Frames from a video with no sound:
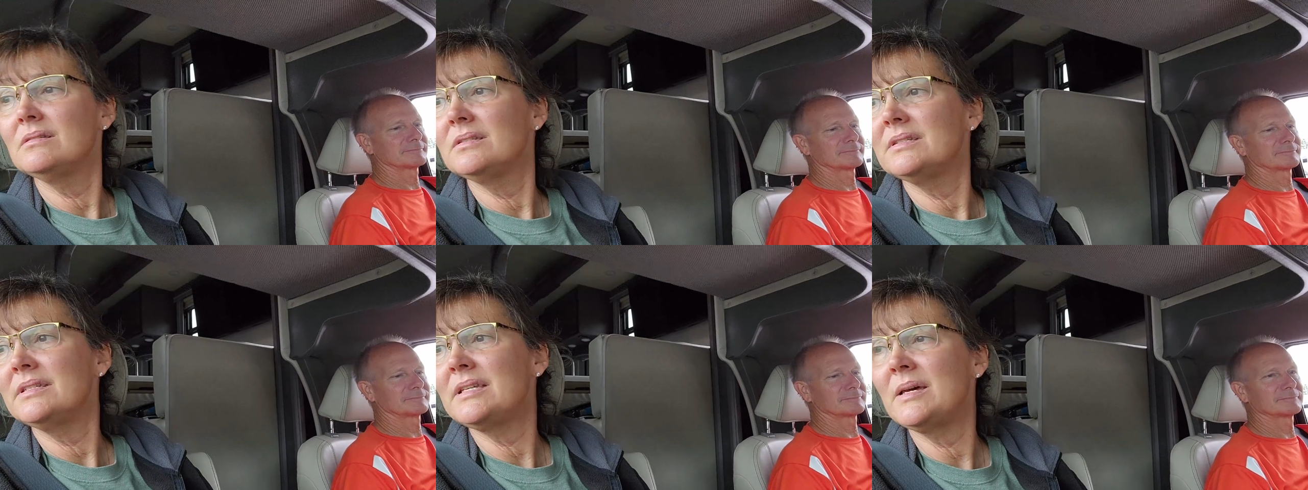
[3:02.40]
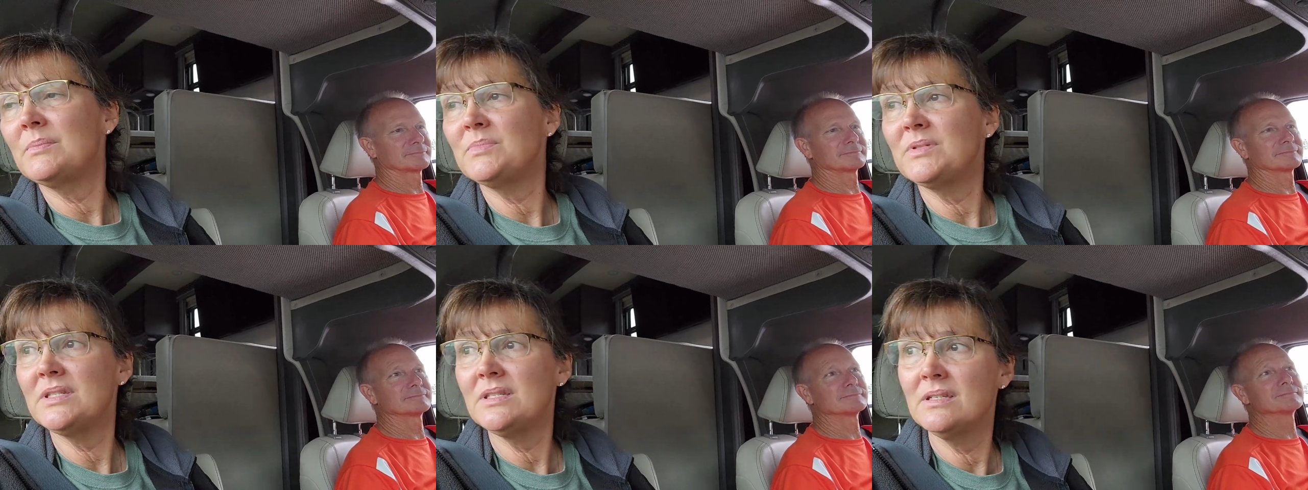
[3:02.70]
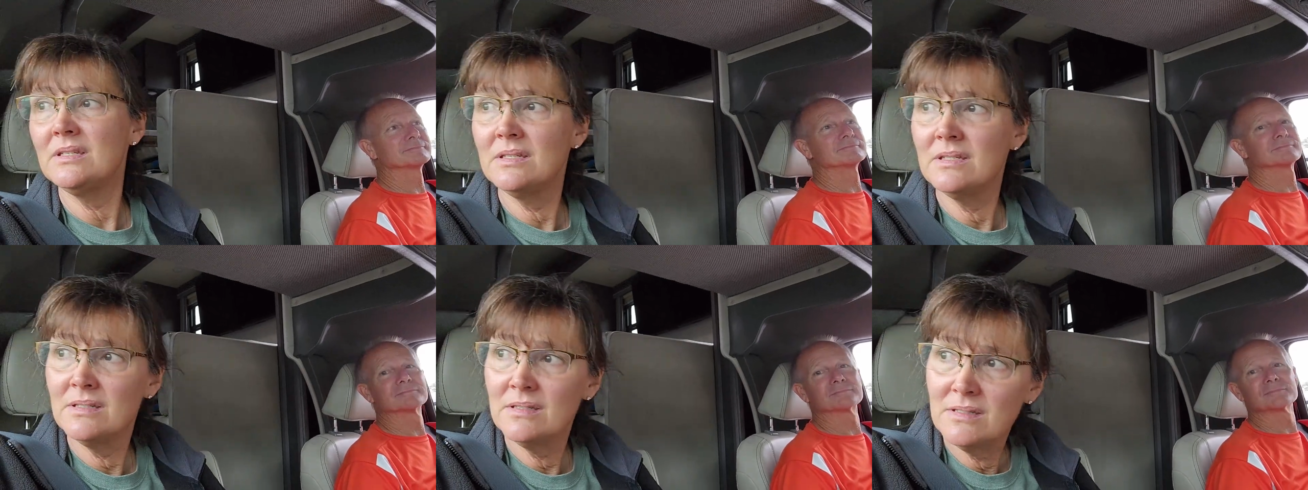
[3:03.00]

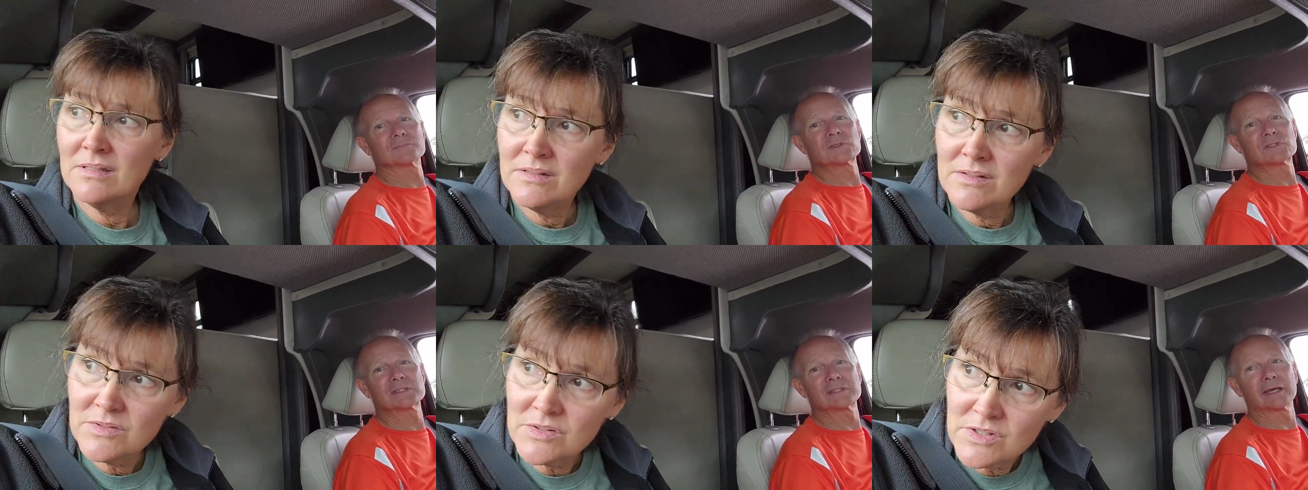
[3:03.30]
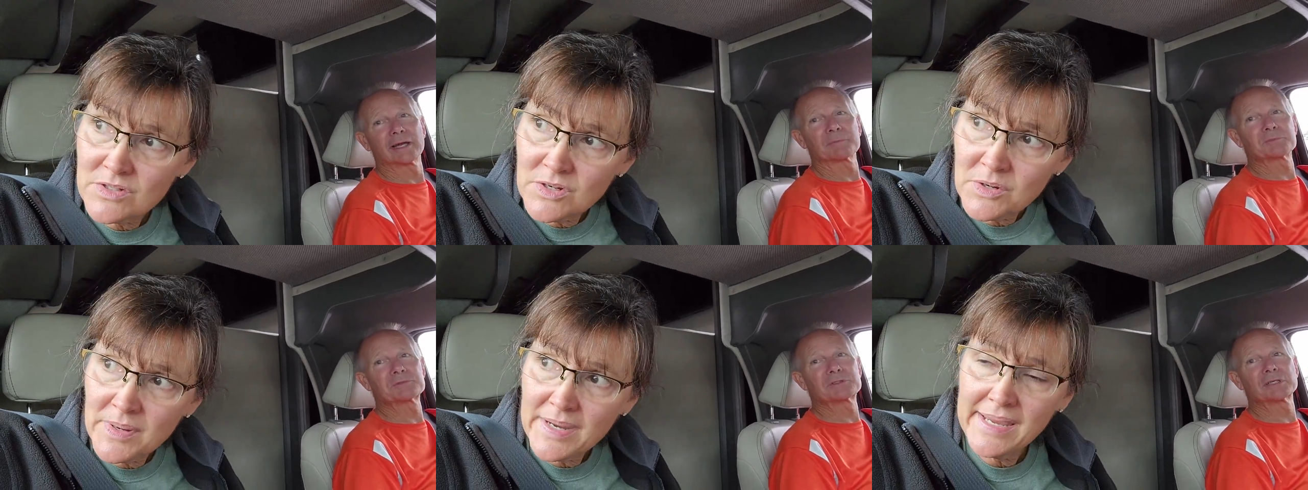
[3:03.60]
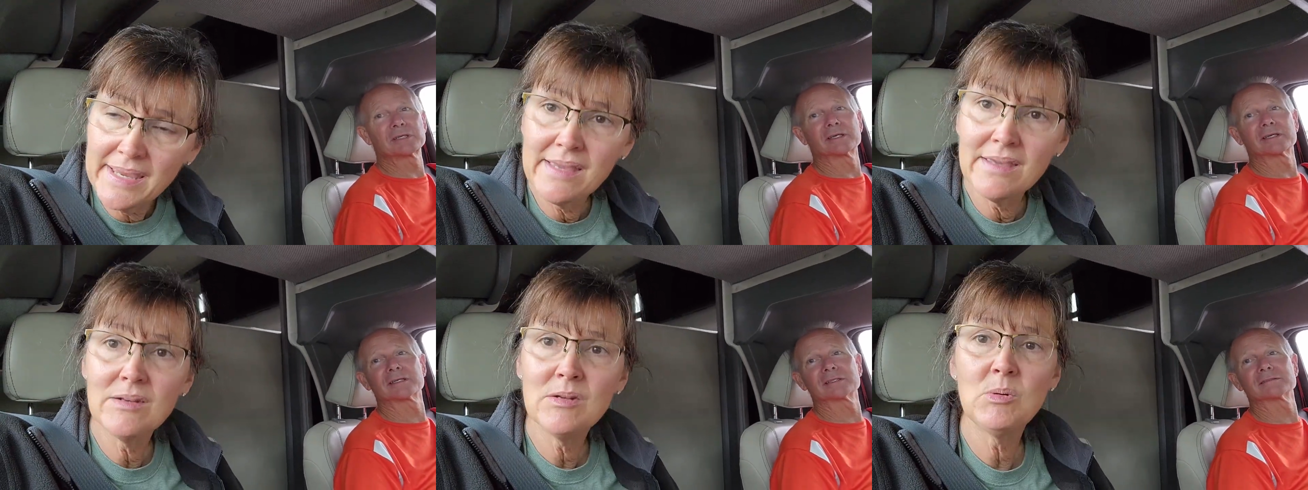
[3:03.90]
Speaker 1: steps in. There's
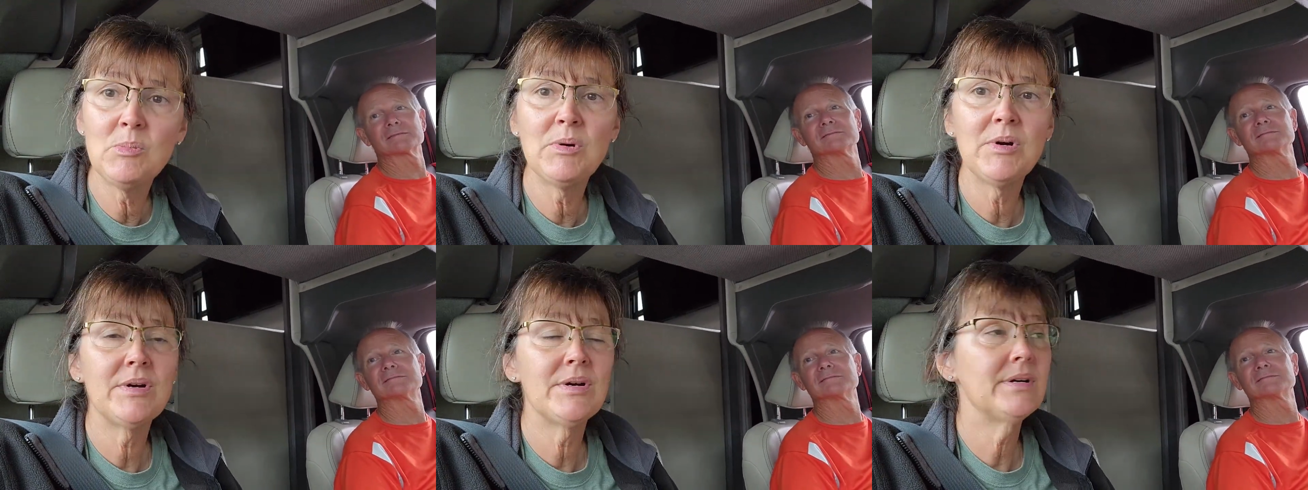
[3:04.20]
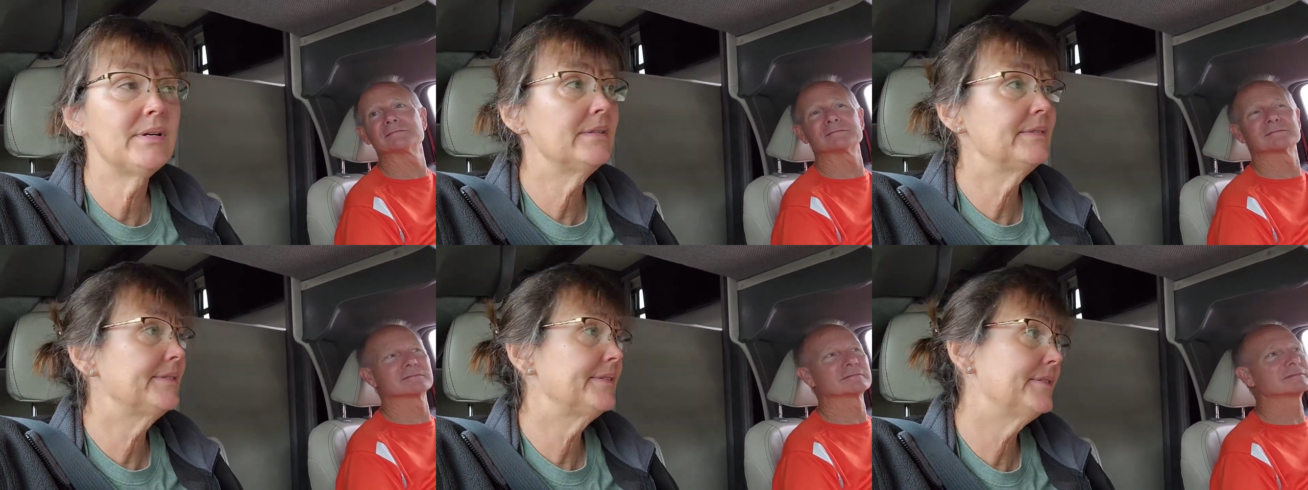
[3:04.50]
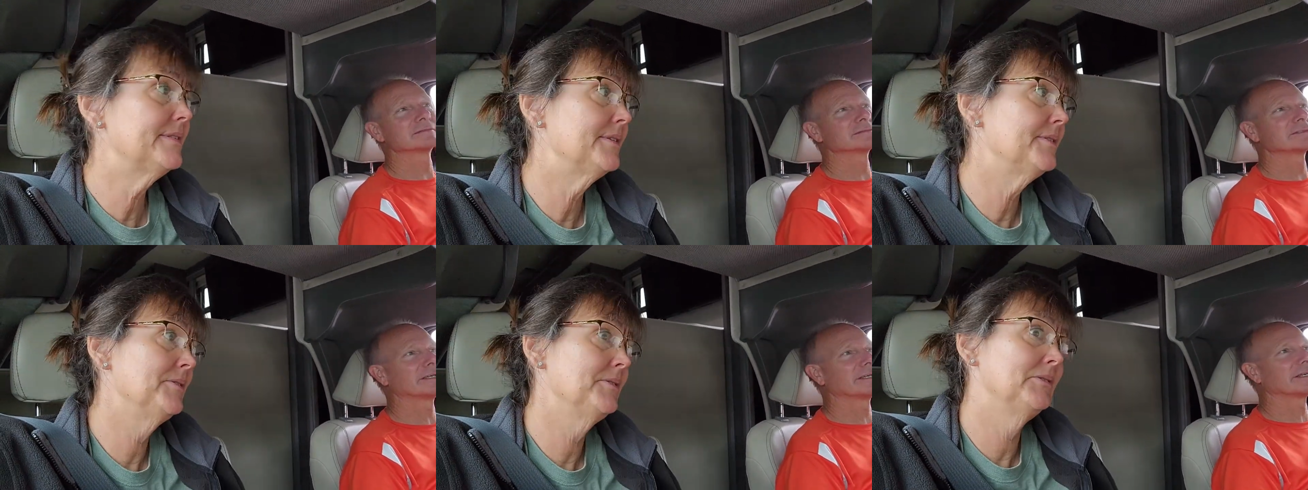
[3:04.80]
steps no in. handlebars. So.